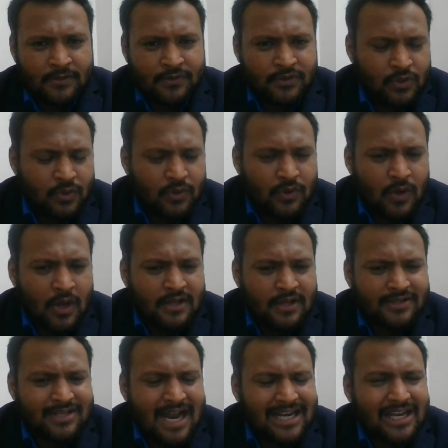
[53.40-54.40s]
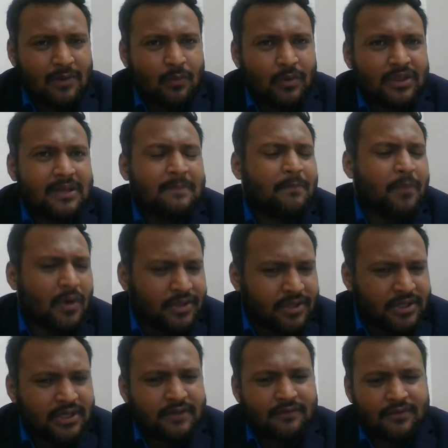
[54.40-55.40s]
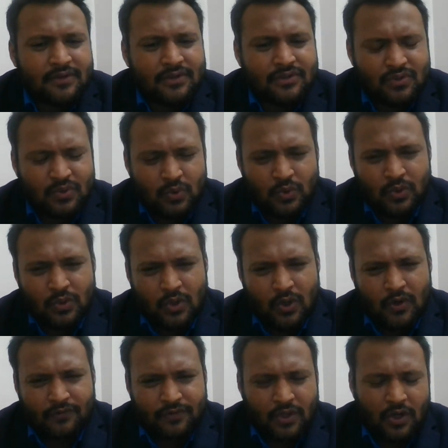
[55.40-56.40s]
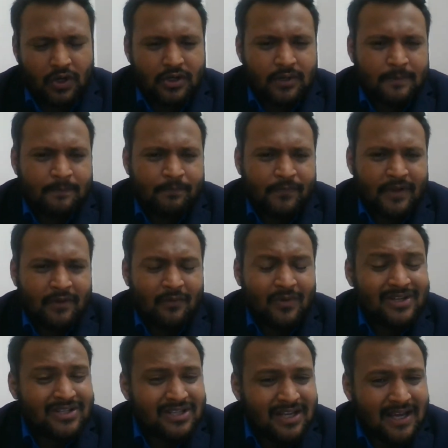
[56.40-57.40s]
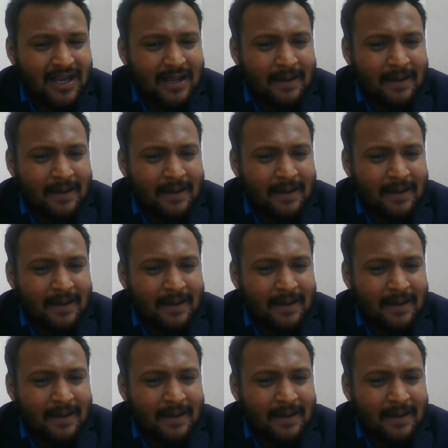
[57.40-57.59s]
so starting with the positive school of thought which